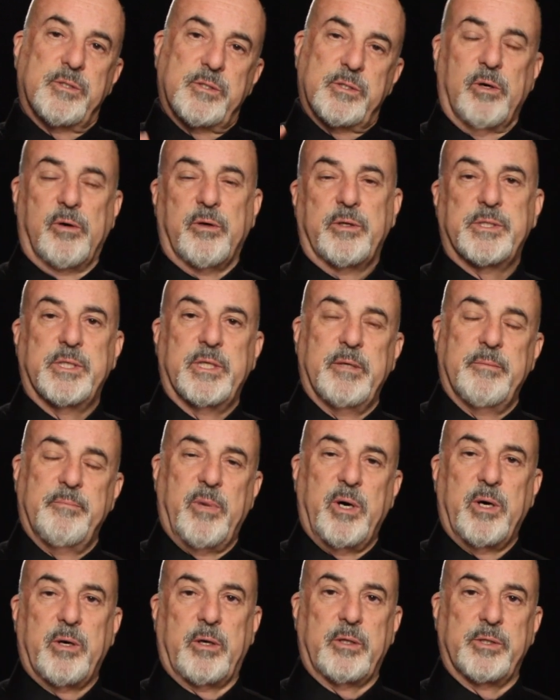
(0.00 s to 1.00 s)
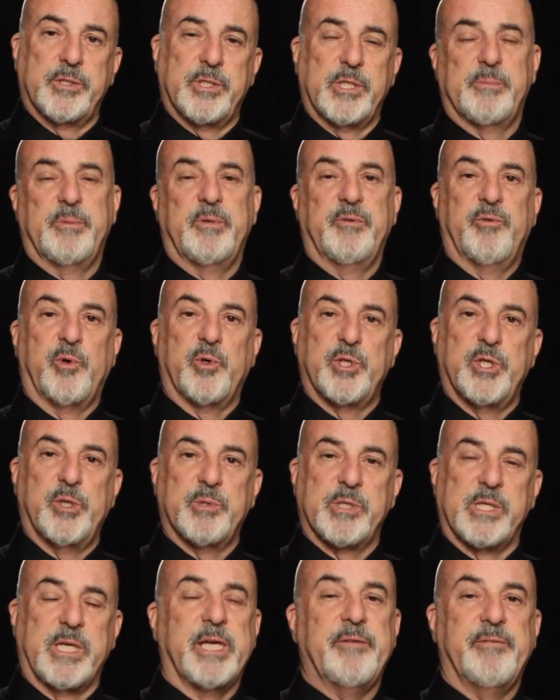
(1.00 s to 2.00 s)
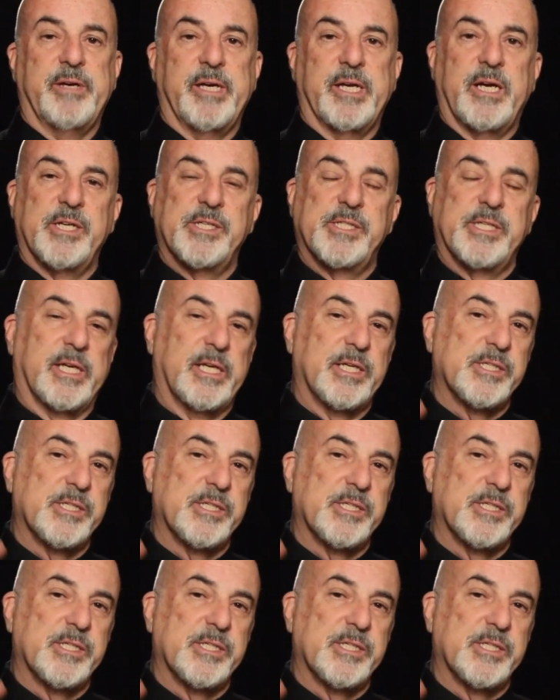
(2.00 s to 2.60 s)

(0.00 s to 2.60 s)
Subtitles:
talked to the model just before she was leaving, and I said,